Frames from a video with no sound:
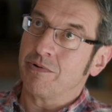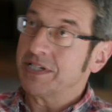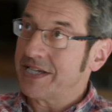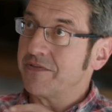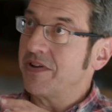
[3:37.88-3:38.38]

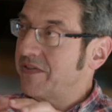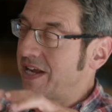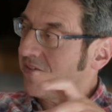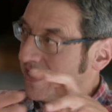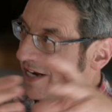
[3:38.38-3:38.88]
instead of even
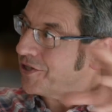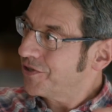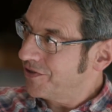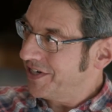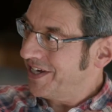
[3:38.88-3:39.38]
having
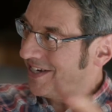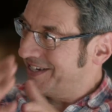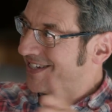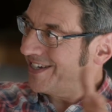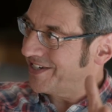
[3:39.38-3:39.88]
national
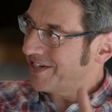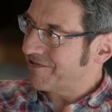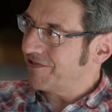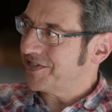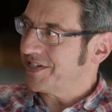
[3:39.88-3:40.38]
lines cutting
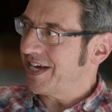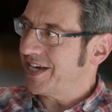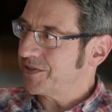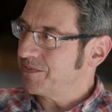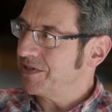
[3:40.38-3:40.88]
across the
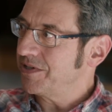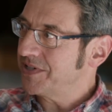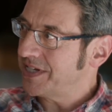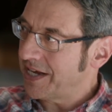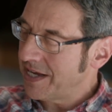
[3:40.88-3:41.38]
catchment, you
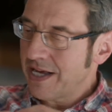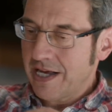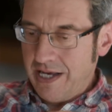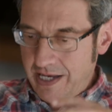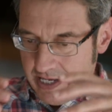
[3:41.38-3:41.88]
say,
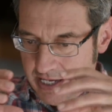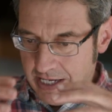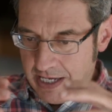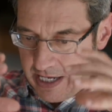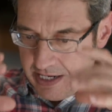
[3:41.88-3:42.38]

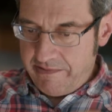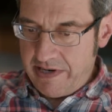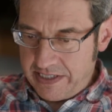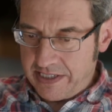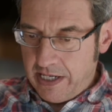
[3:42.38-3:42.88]
here
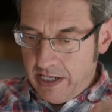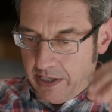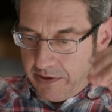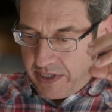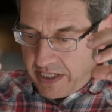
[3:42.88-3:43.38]
is
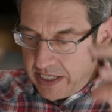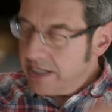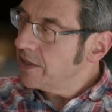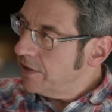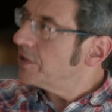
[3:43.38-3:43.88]
the
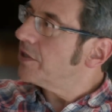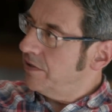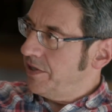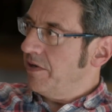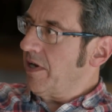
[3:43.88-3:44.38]

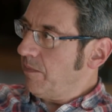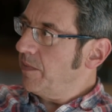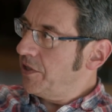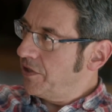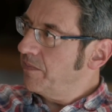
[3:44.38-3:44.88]
ecological unit
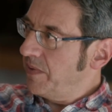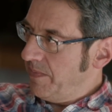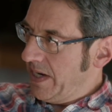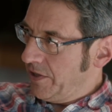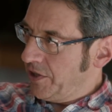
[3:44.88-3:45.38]
we should be
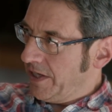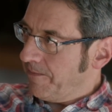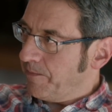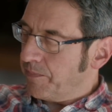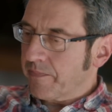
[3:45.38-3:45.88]
managing.
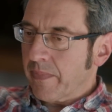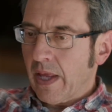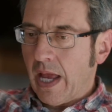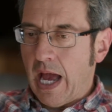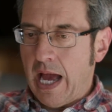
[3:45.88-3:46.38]

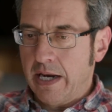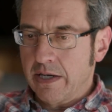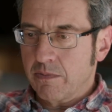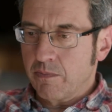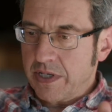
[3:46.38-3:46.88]

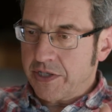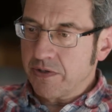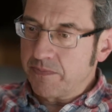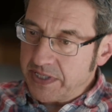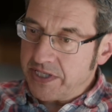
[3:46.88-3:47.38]
And we
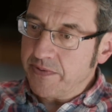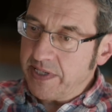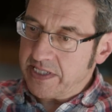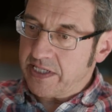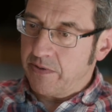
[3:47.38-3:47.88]
should be
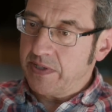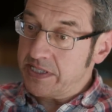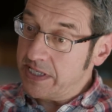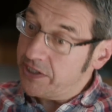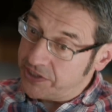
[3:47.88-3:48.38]
doing so in
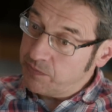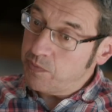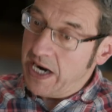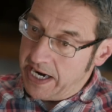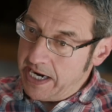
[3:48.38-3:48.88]
such a
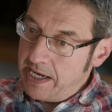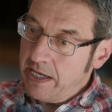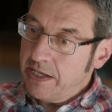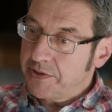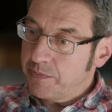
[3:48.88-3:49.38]
way
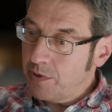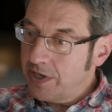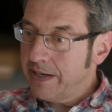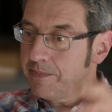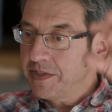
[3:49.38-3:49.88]
that
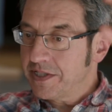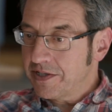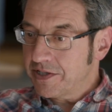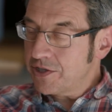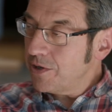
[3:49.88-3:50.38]
what happens at
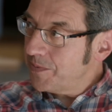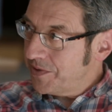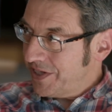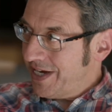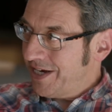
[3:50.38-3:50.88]
the top of
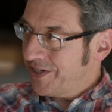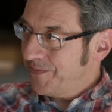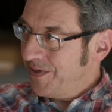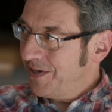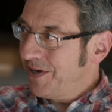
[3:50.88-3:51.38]
the
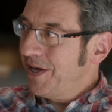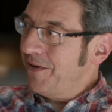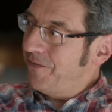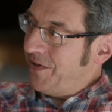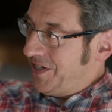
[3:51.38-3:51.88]
catchment
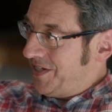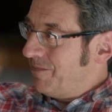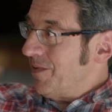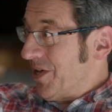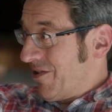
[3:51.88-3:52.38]
fits
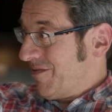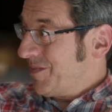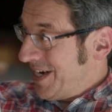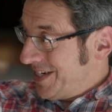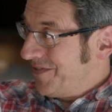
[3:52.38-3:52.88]
in with our
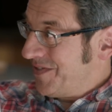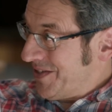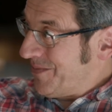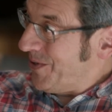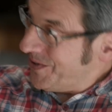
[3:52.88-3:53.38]
objectives
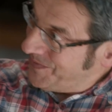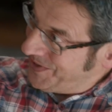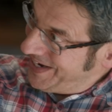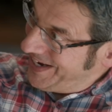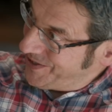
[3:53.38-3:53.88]
at the bottom of
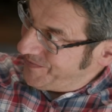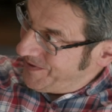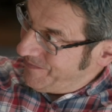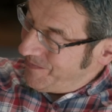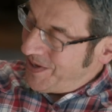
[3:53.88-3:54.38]
the
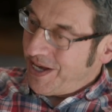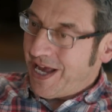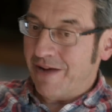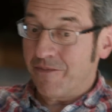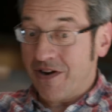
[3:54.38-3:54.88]
catchment.
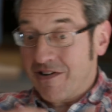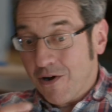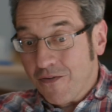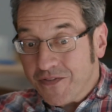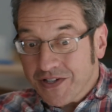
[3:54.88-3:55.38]
And very
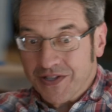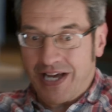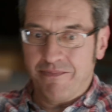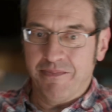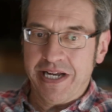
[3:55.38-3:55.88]
often
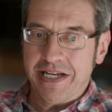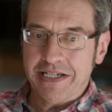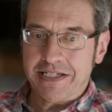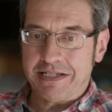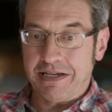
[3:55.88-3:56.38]
that
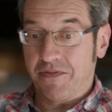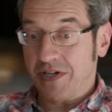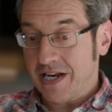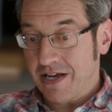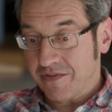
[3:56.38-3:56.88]
means if you're
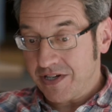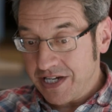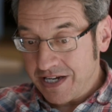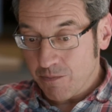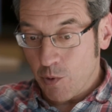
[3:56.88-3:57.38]
going to have
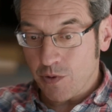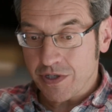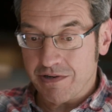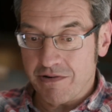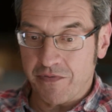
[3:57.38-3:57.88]
clean
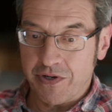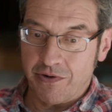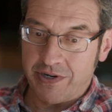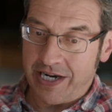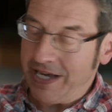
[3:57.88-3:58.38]
water, if you're
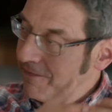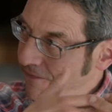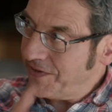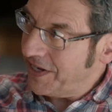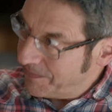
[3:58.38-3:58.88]
not going to have
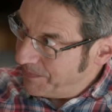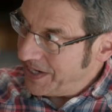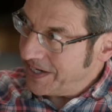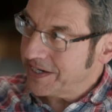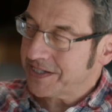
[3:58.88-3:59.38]
flood
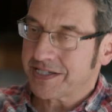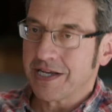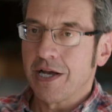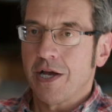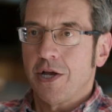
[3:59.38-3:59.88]
peaks,
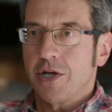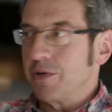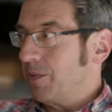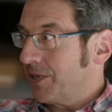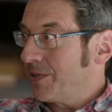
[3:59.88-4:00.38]

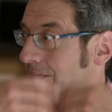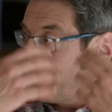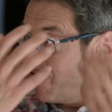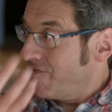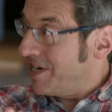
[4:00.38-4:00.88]
you want to have
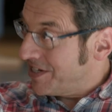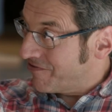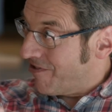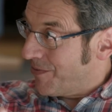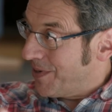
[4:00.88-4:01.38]
trees
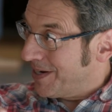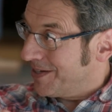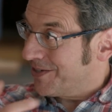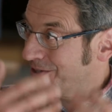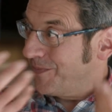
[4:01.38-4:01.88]
growing
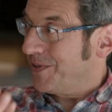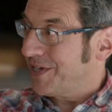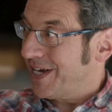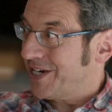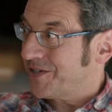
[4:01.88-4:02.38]
at the top of the
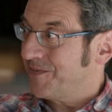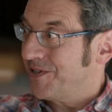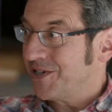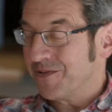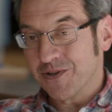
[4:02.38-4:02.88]

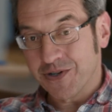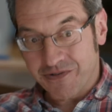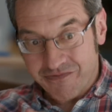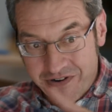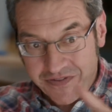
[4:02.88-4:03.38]
catchment, you want your
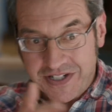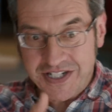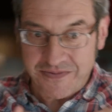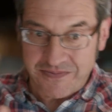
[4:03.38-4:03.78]
rivers to